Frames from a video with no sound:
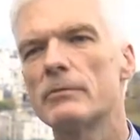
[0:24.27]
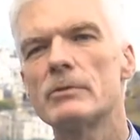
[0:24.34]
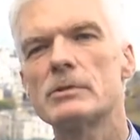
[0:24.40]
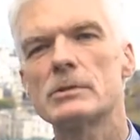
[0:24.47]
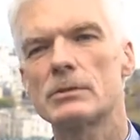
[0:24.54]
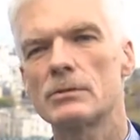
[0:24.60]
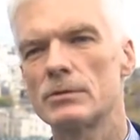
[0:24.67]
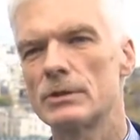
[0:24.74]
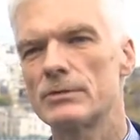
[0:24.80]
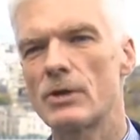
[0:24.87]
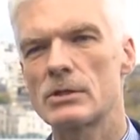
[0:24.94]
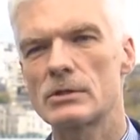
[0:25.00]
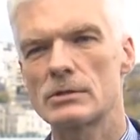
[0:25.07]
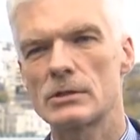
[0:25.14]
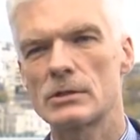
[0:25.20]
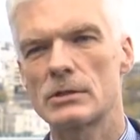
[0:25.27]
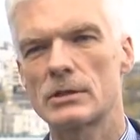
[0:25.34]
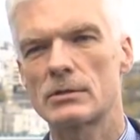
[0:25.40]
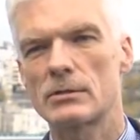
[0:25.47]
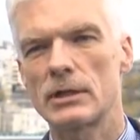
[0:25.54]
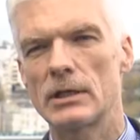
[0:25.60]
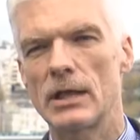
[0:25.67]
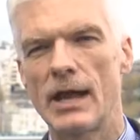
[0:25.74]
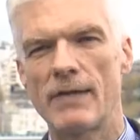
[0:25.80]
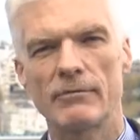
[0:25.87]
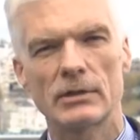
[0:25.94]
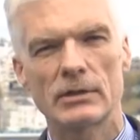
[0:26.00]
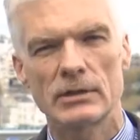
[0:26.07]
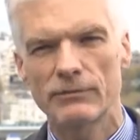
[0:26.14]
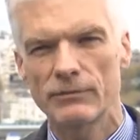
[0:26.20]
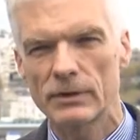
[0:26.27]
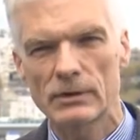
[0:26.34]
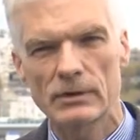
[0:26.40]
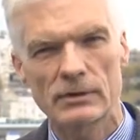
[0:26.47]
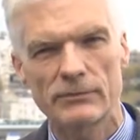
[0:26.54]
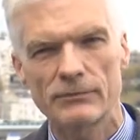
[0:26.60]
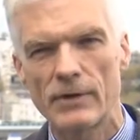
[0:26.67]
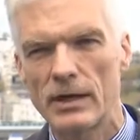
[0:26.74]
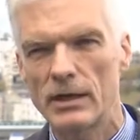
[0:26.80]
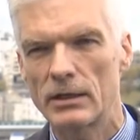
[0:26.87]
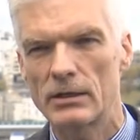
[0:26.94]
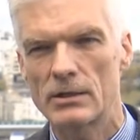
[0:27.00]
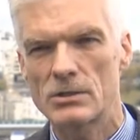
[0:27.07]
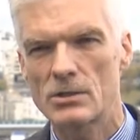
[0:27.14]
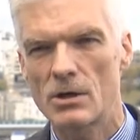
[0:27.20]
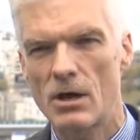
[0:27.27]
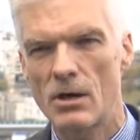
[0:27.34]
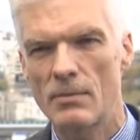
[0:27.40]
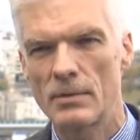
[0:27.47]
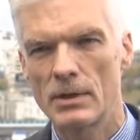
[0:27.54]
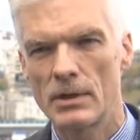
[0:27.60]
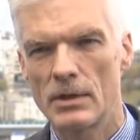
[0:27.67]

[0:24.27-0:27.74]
with a university degree having difficulty finding a job,